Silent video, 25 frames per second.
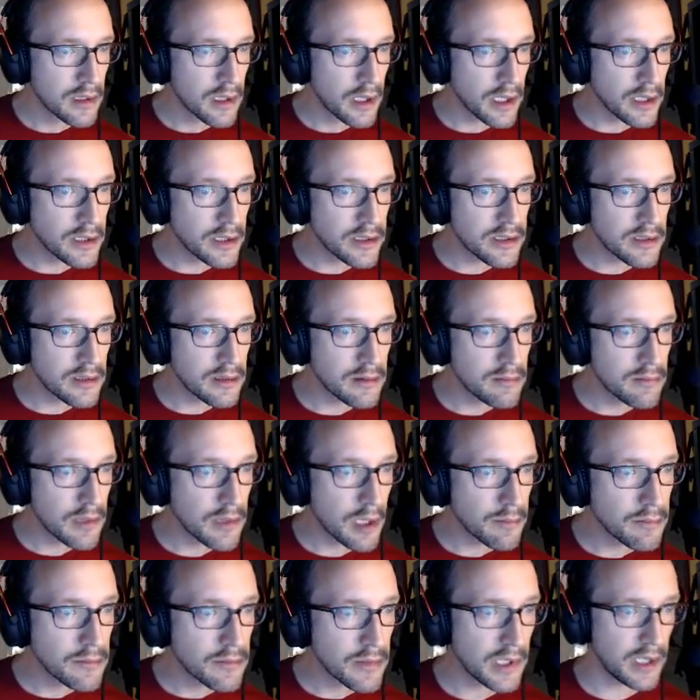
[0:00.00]
HD
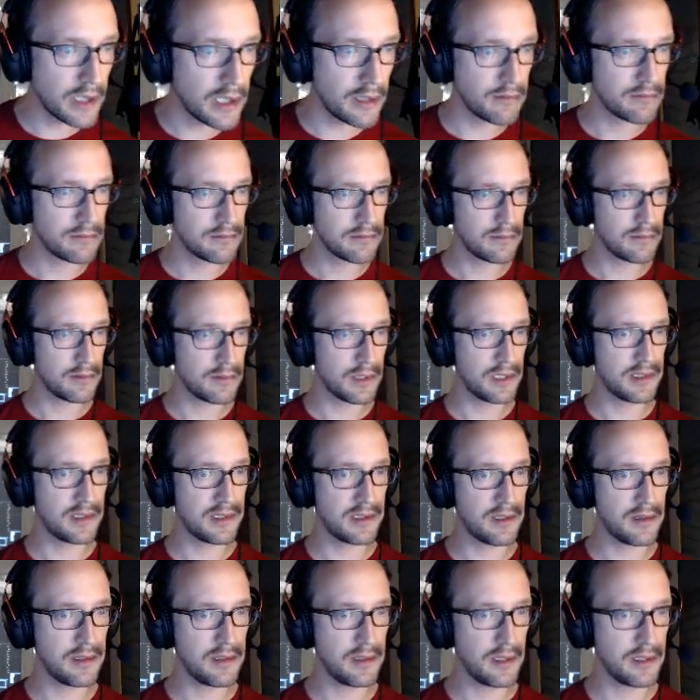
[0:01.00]
web. Hey, why does
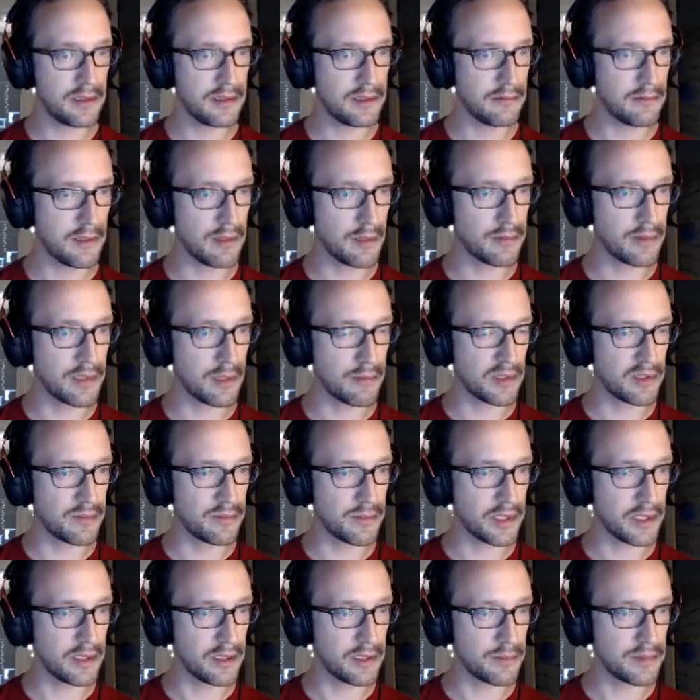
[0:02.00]
it say the HD webcam is
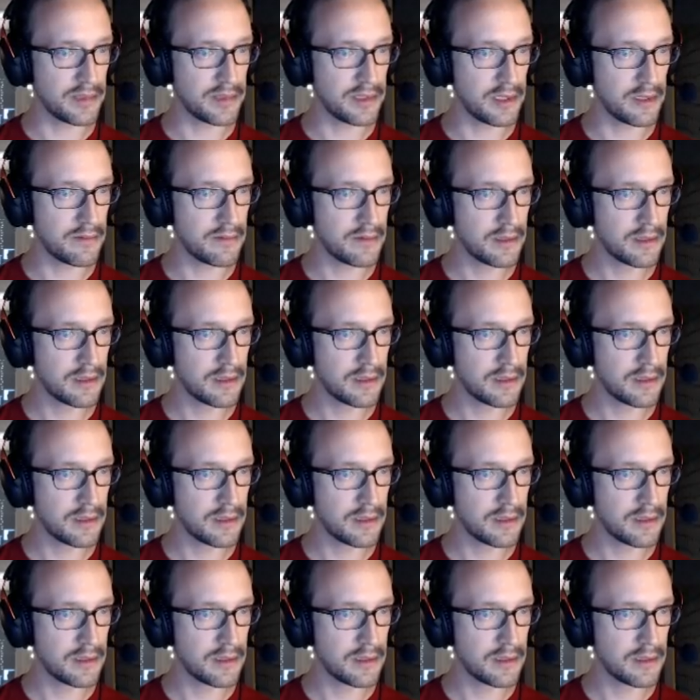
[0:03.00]
picking up stuff?